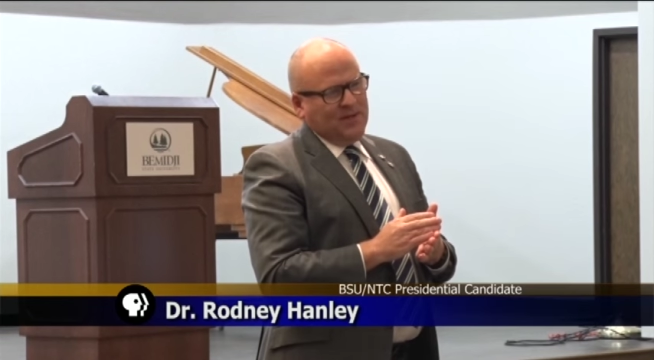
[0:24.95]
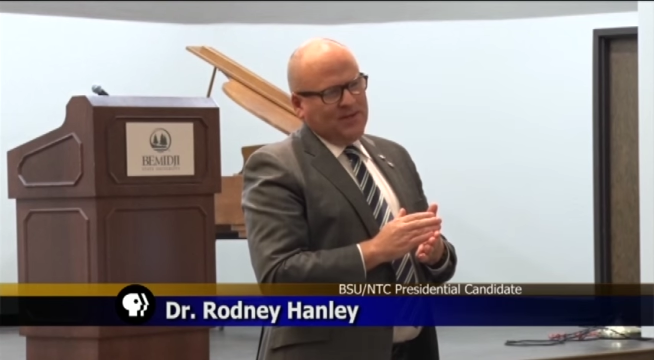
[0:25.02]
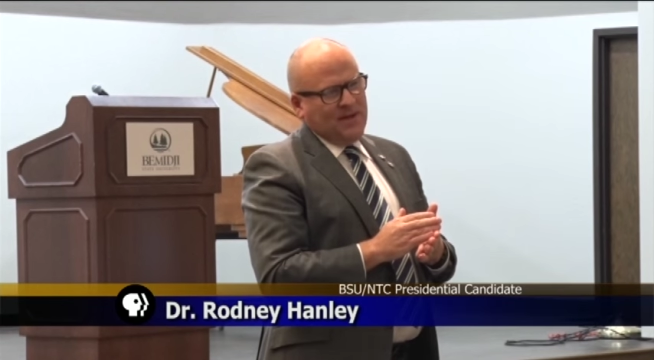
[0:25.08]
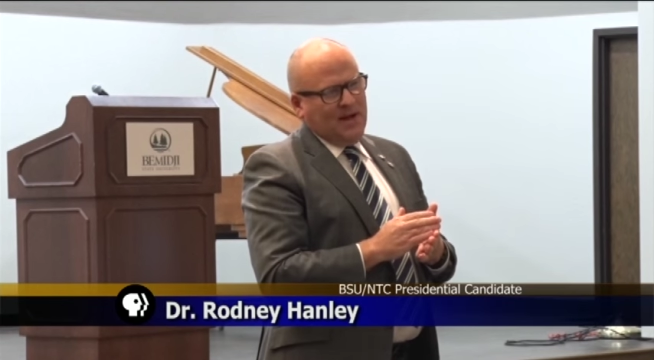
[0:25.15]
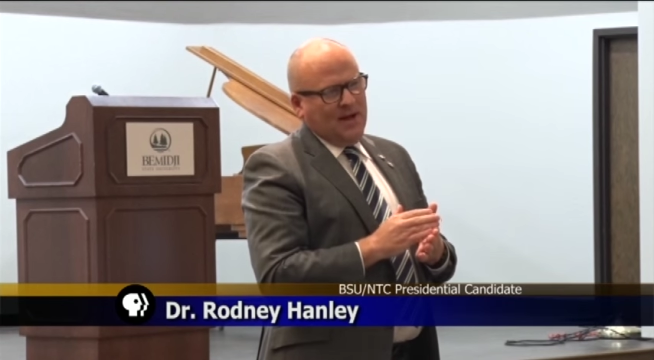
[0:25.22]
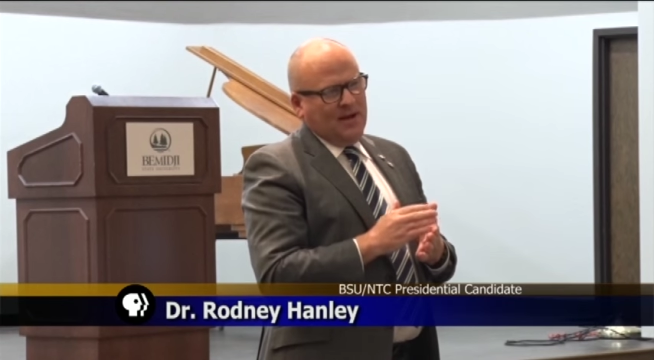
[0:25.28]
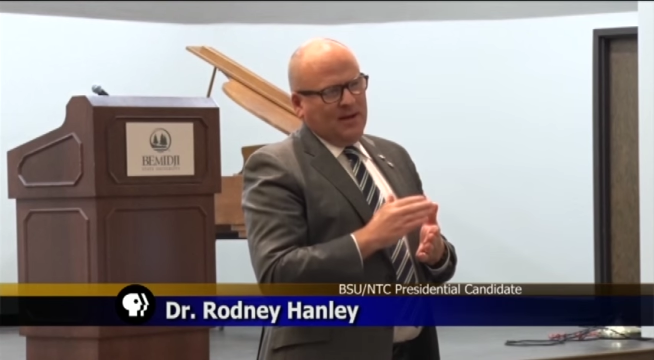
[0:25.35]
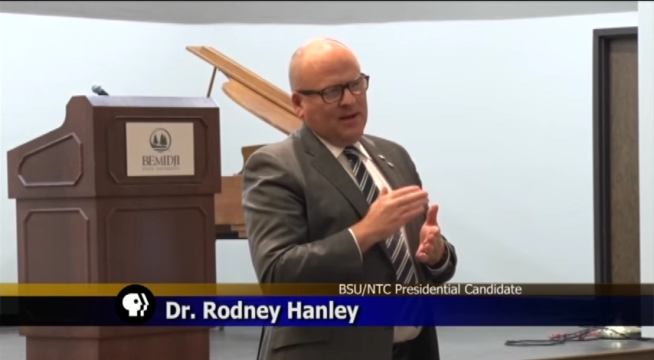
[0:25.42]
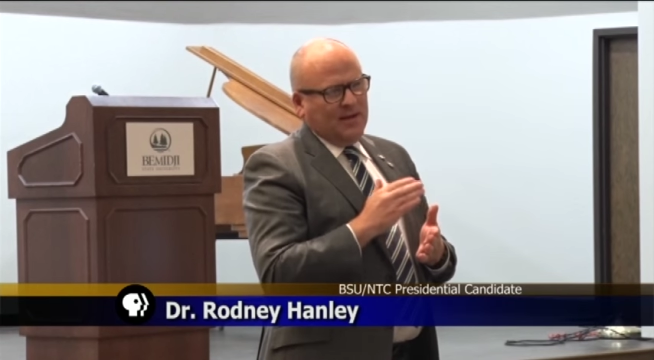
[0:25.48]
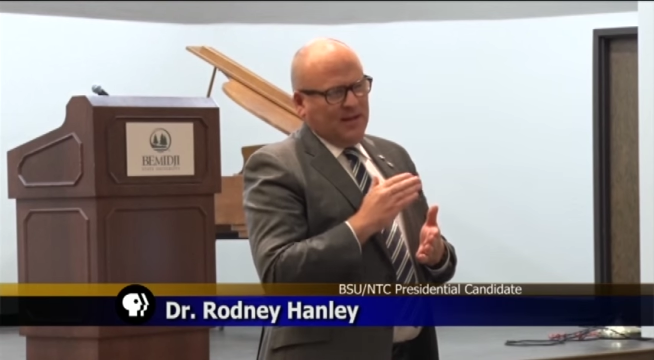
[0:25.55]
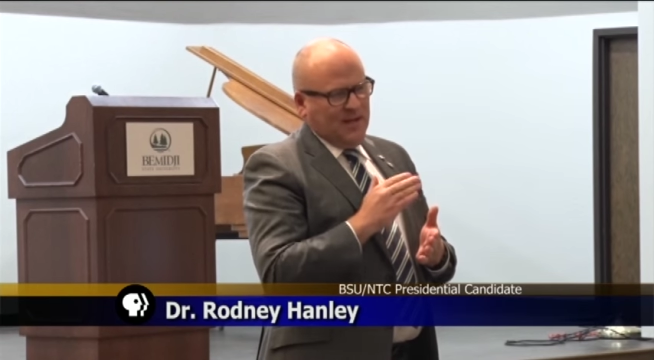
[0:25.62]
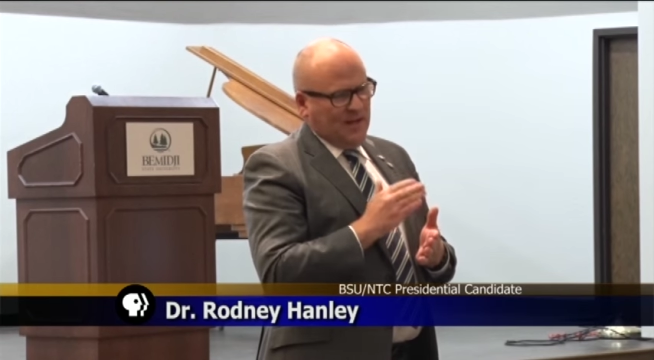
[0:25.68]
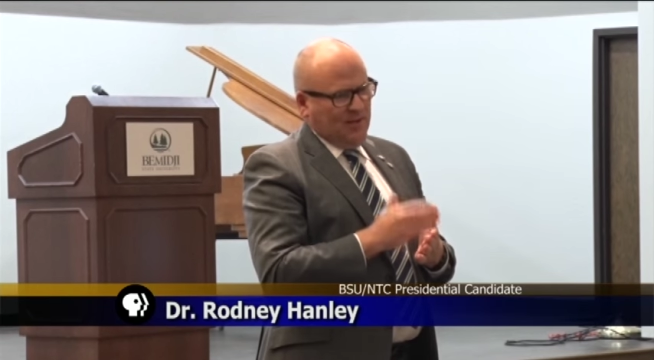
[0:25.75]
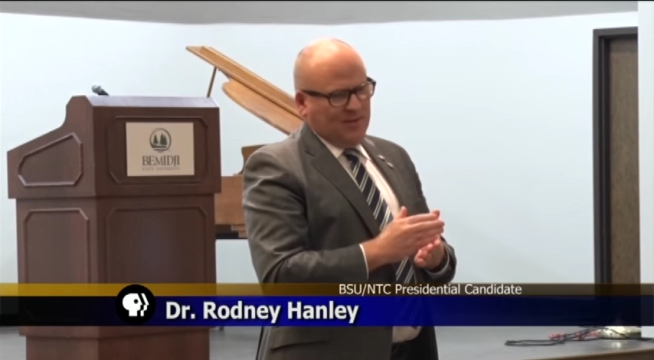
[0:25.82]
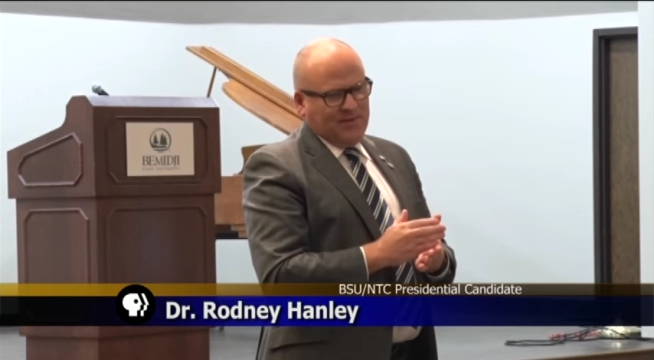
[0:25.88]
Scout
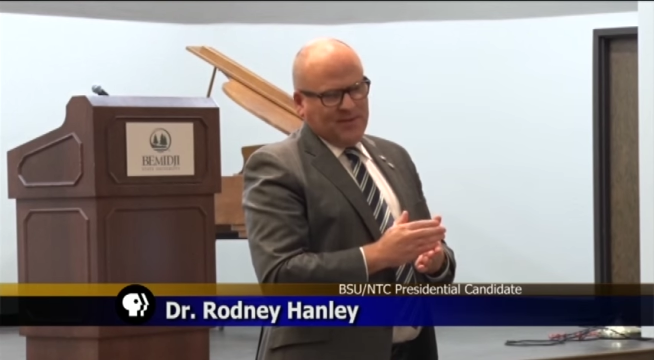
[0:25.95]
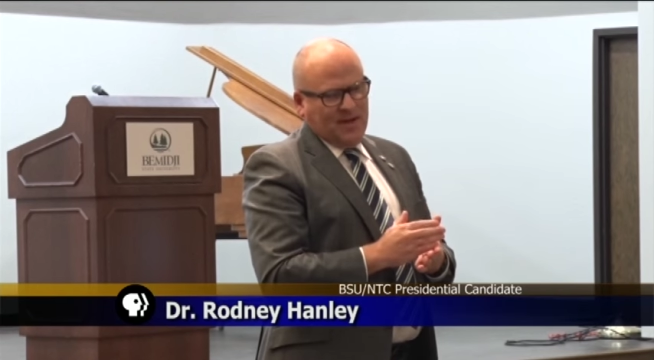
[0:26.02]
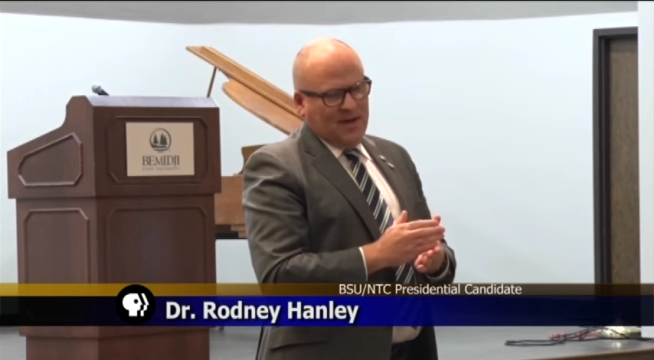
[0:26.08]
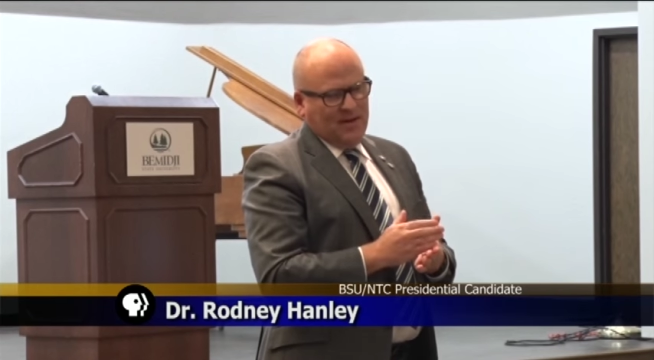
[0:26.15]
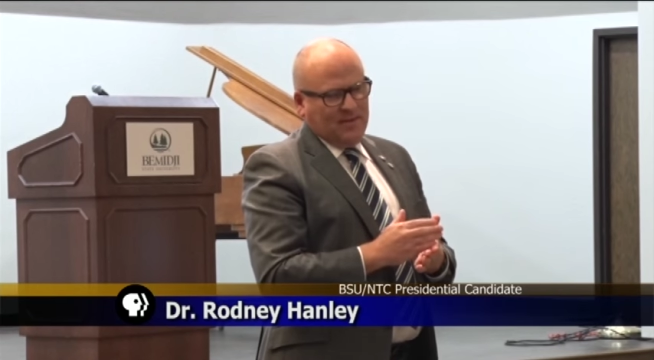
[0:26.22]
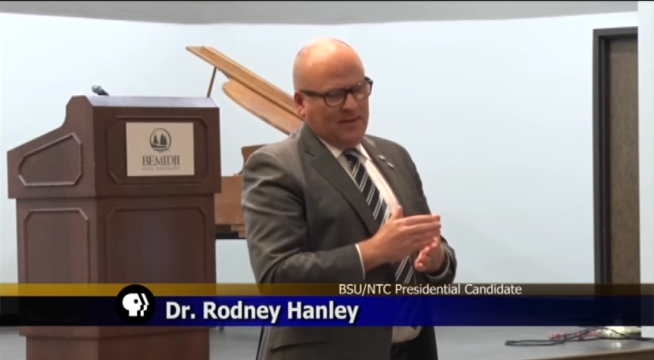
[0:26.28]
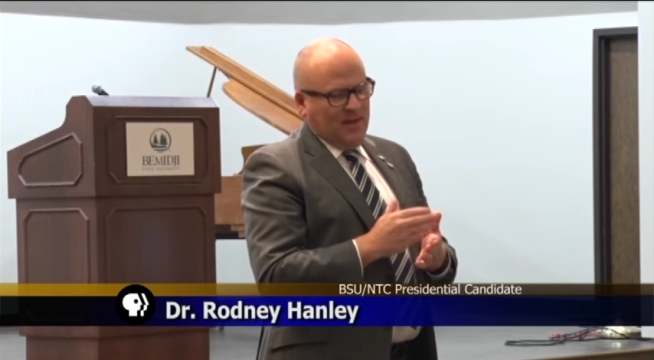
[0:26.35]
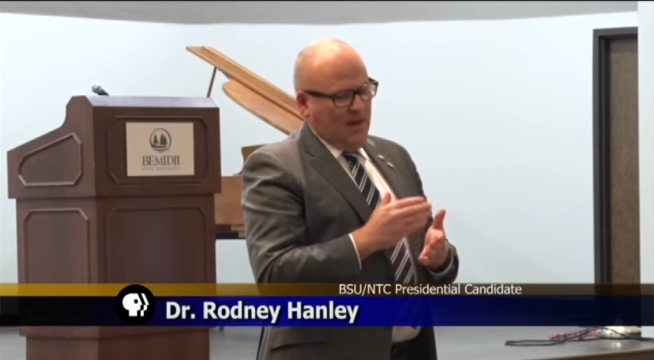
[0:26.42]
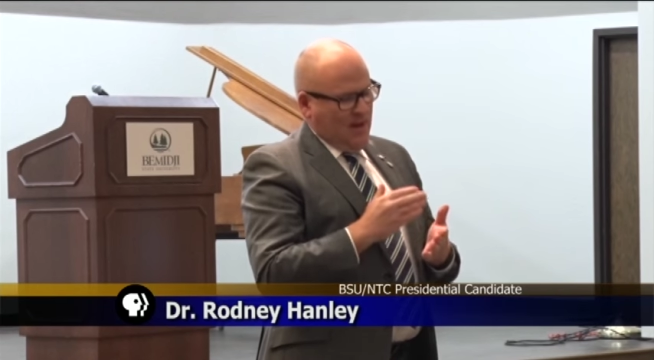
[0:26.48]
and Eagle Scout.